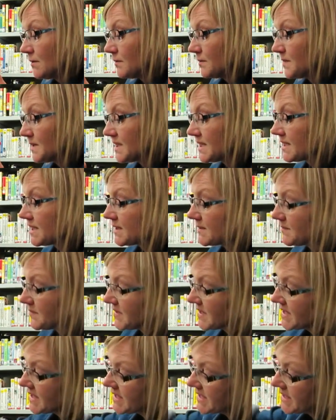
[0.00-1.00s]
Bzz,
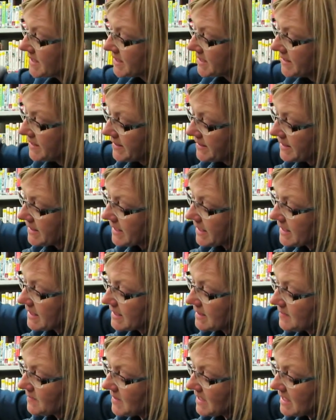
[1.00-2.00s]
bzz,
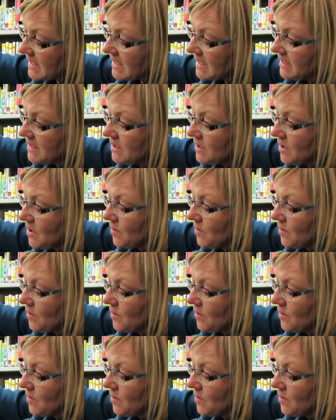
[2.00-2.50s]
says Bee.